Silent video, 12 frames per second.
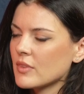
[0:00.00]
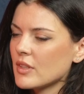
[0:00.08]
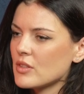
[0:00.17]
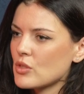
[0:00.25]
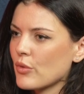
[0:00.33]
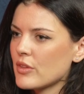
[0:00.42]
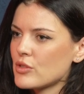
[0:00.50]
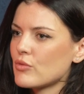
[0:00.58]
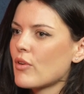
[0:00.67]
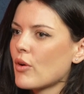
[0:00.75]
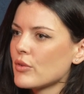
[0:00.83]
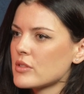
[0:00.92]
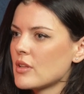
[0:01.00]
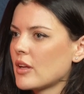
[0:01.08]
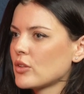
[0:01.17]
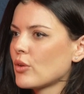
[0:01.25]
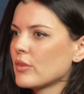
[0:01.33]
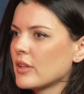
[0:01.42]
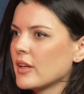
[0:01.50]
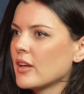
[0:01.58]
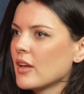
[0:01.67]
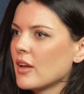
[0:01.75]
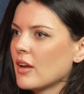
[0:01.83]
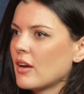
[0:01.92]
So this role is not only
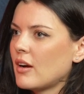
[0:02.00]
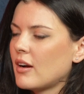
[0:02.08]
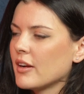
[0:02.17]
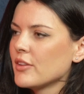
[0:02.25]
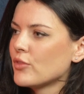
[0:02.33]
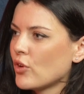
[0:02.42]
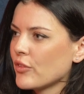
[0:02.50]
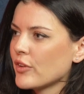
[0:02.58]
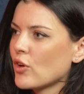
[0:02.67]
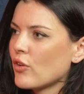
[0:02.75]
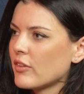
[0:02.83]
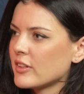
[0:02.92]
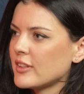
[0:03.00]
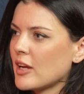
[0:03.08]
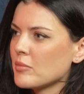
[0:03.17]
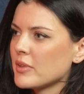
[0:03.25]
evolving over time,